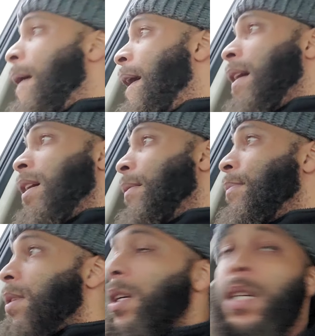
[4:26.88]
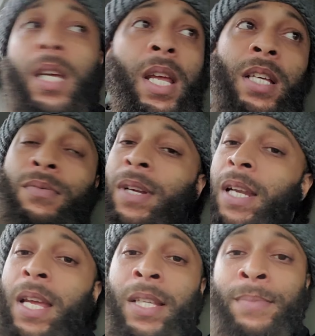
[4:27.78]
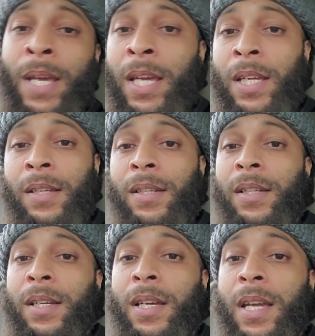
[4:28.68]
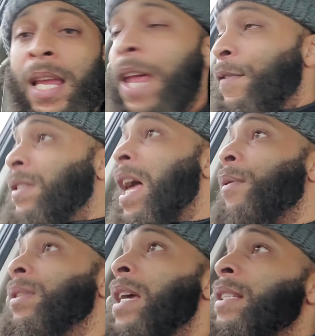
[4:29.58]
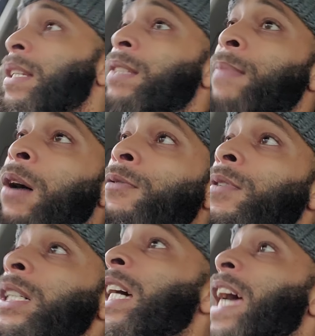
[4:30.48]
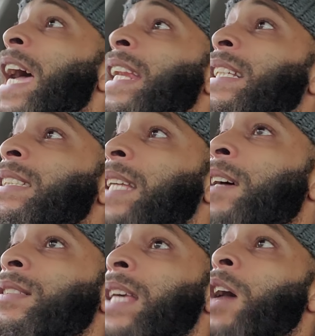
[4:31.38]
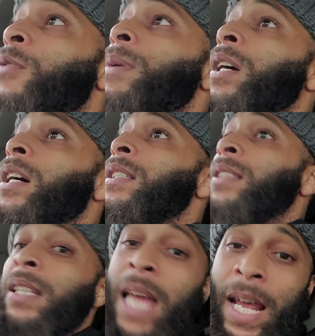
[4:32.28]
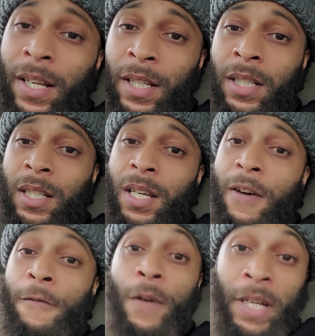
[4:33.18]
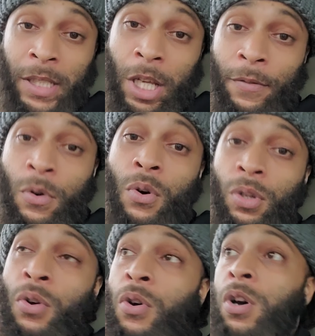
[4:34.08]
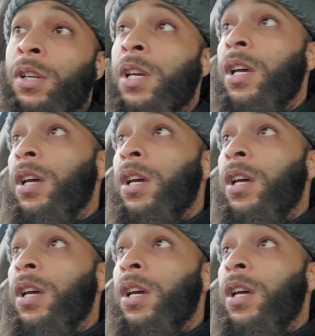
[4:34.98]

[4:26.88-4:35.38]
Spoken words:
It is what it is, man. It left a sour taste in his mouth, and he's still sour because there's a lot of funny stuff going on